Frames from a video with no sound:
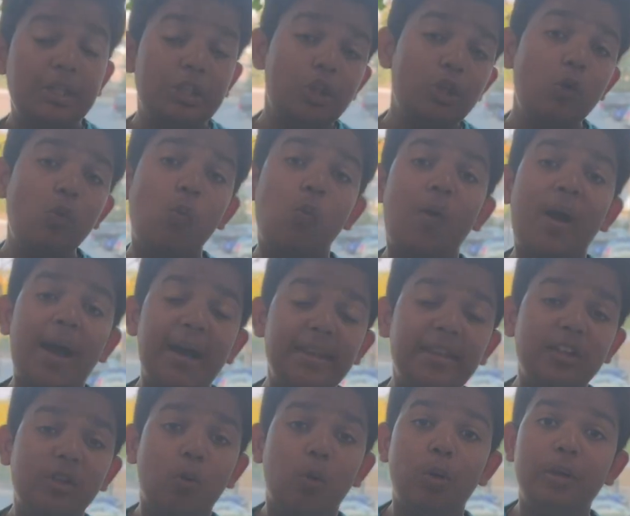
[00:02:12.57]
Do you know why
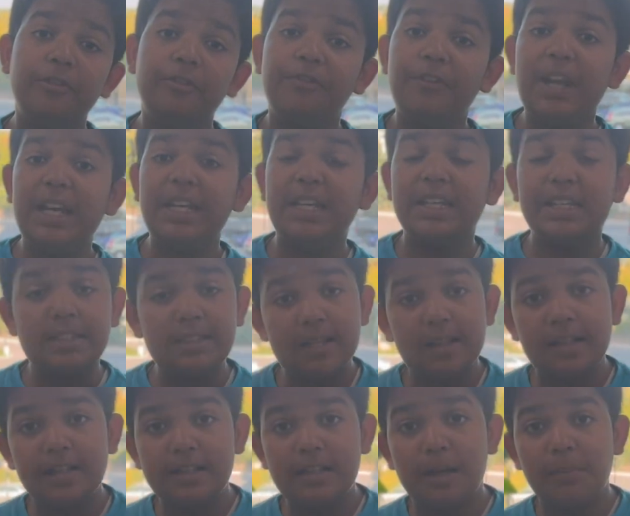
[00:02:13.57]
the coin fell into
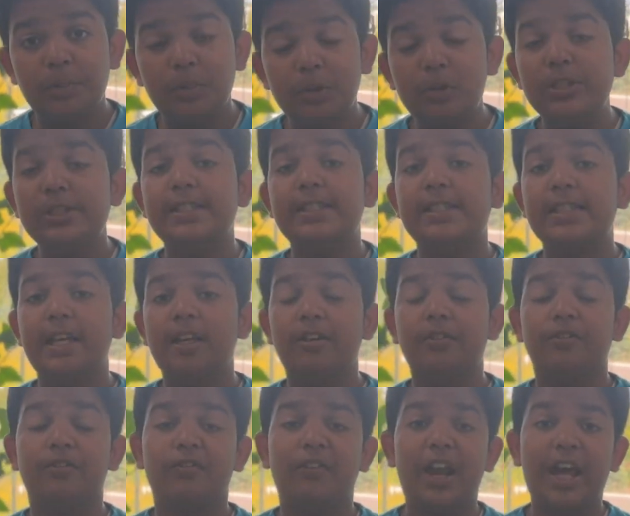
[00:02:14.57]
the tumbler instead
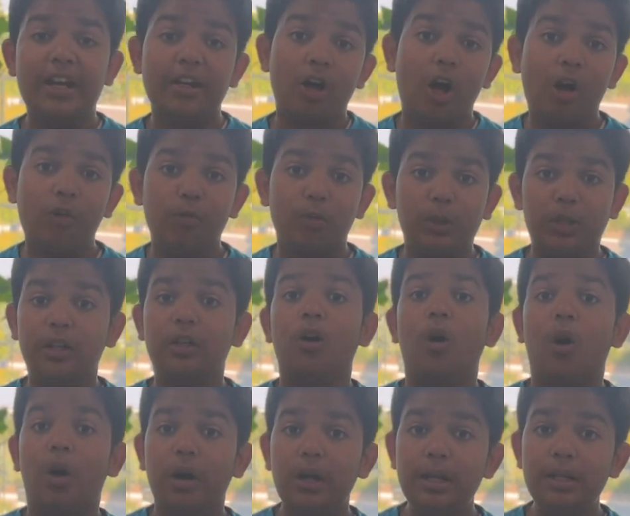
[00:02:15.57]
of flying off with the
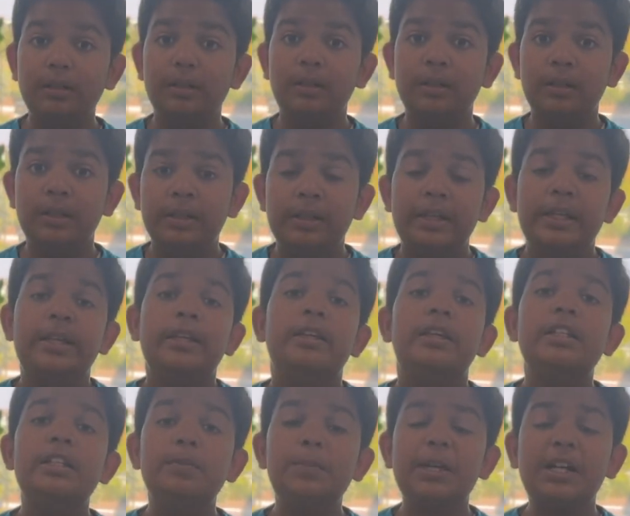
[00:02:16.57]
card?
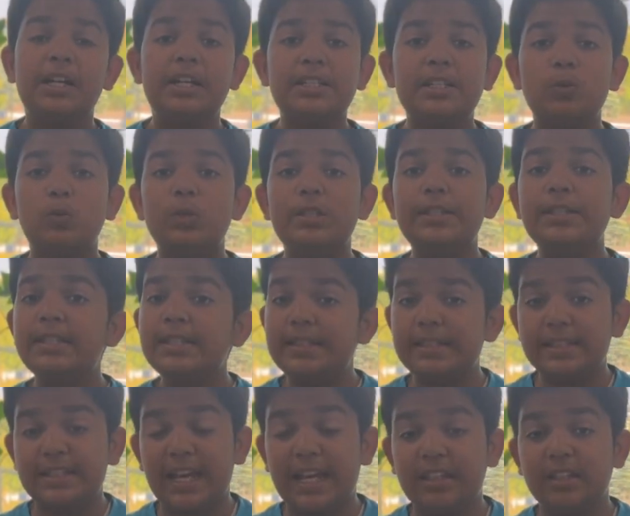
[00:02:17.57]
It's because it was in a
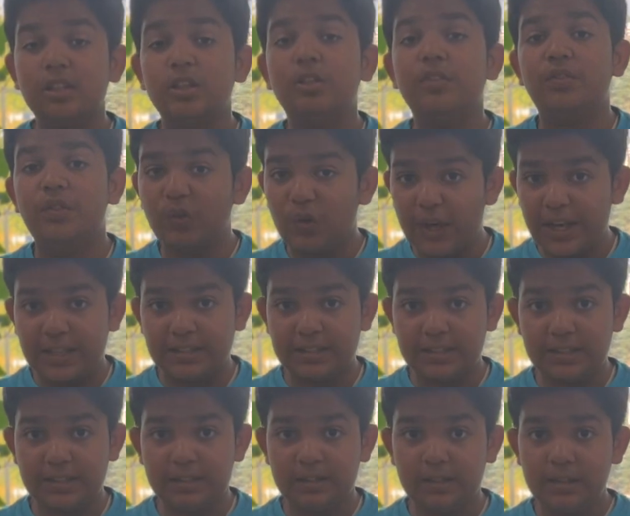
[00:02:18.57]
state of
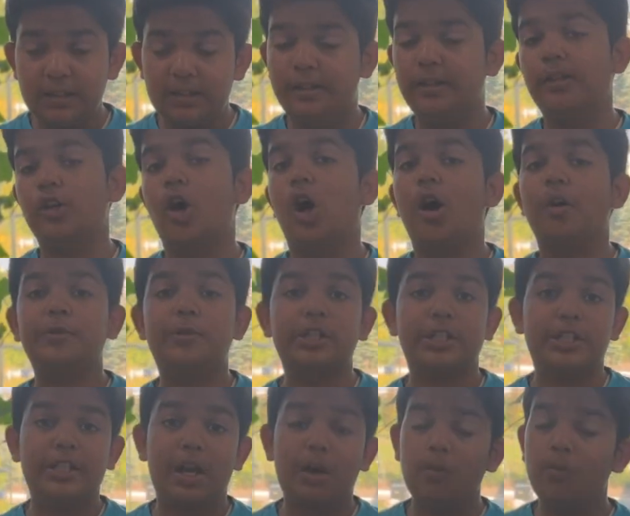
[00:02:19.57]
rest. An
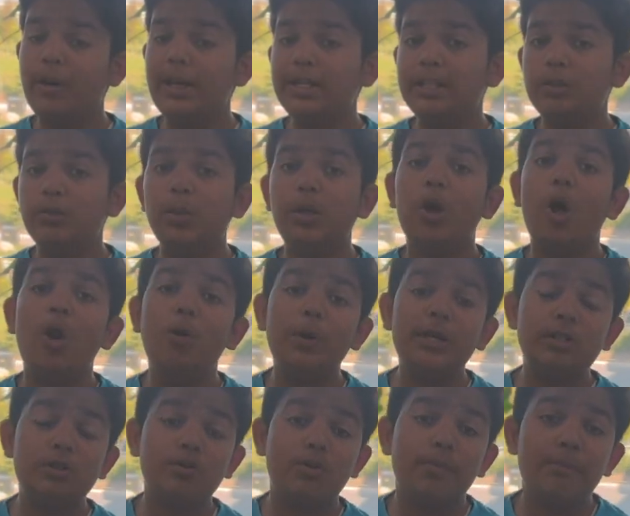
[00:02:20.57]
object at rest will
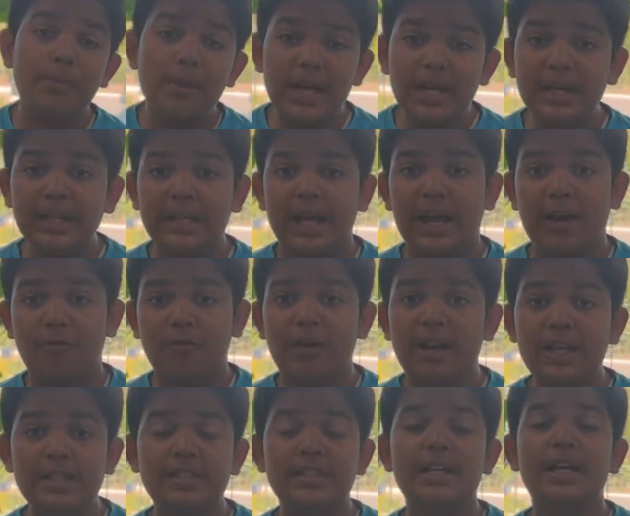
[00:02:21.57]
always remain at
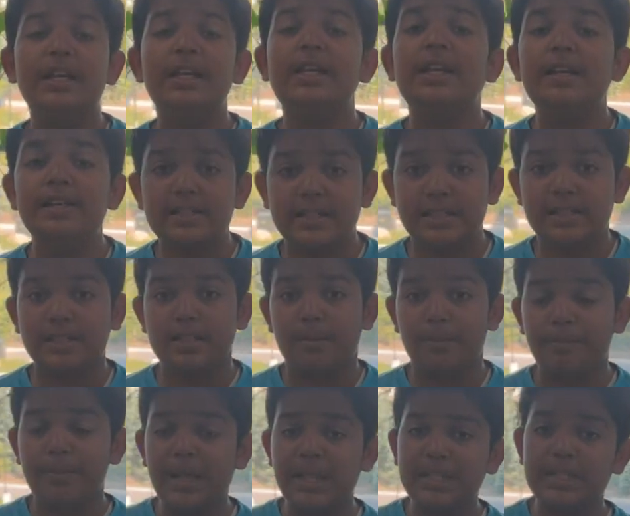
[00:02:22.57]
rest unless it's
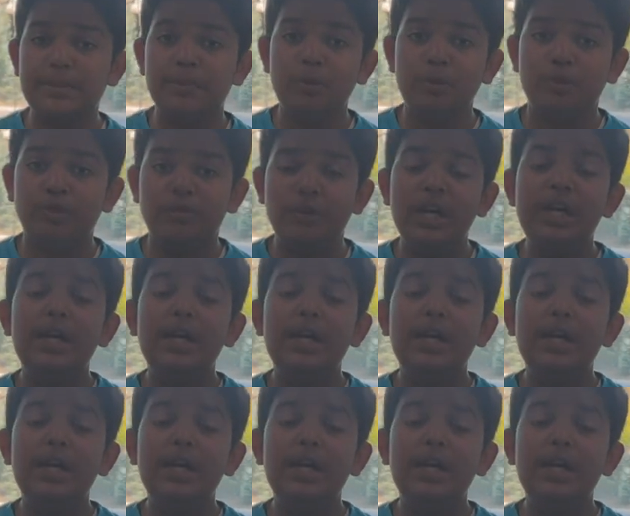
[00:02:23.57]
compelled to move